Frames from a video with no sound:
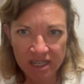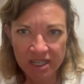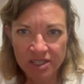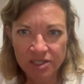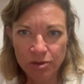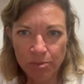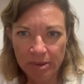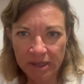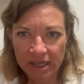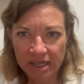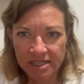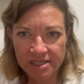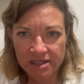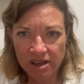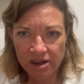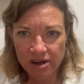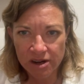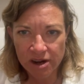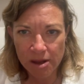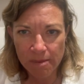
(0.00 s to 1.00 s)
So because
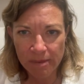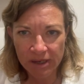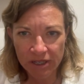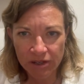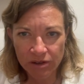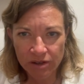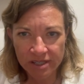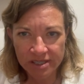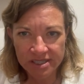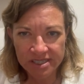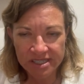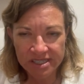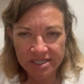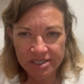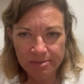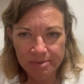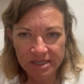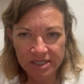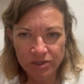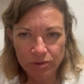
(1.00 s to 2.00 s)
autonomic neurons tend
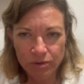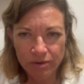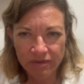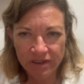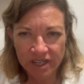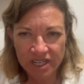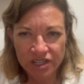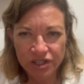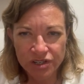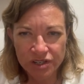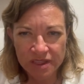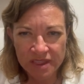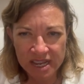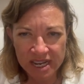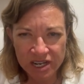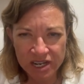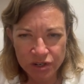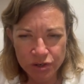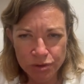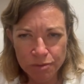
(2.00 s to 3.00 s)
to be sort of in the
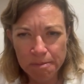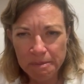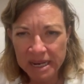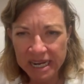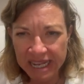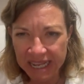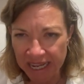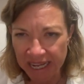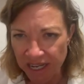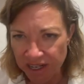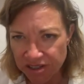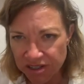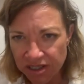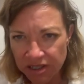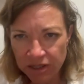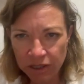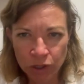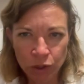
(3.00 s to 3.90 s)
intermediate